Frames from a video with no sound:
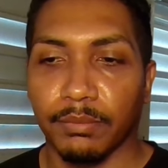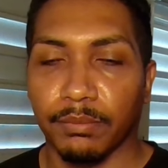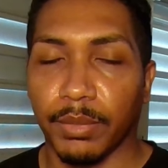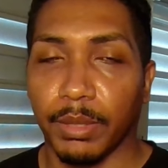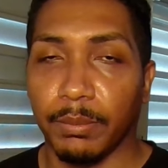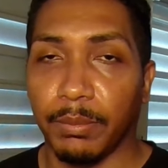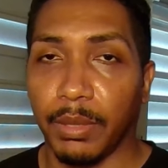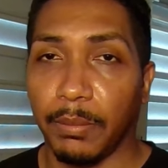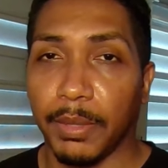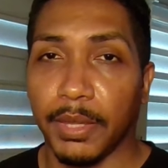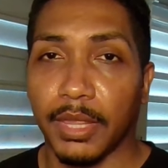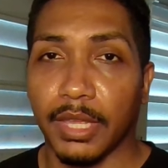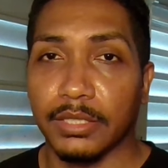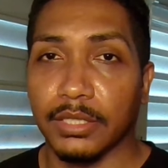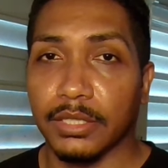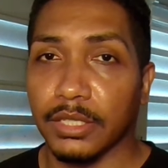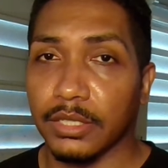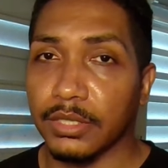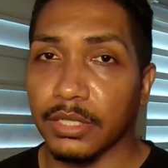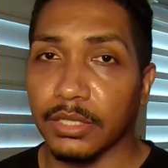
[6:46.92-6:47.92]
but maybe
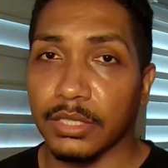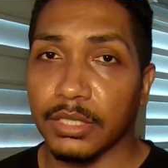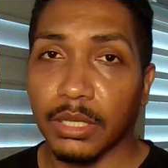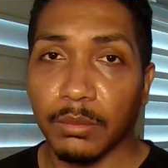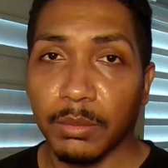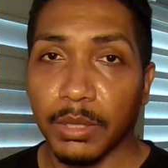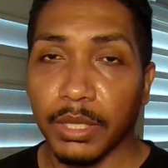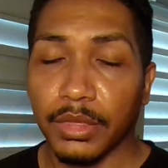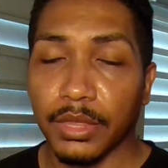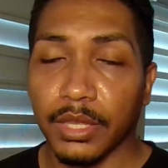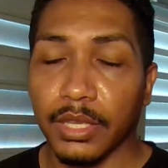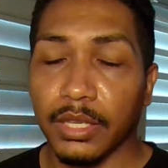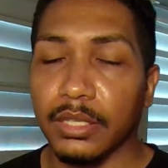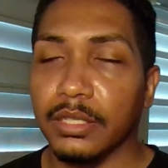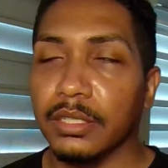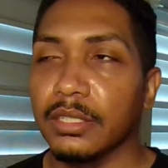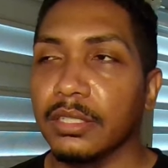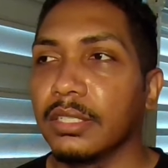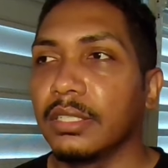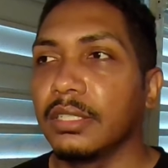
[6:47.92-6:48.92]
that's just a Timmy
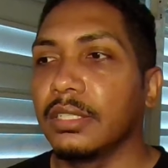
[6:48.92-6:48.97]
thing.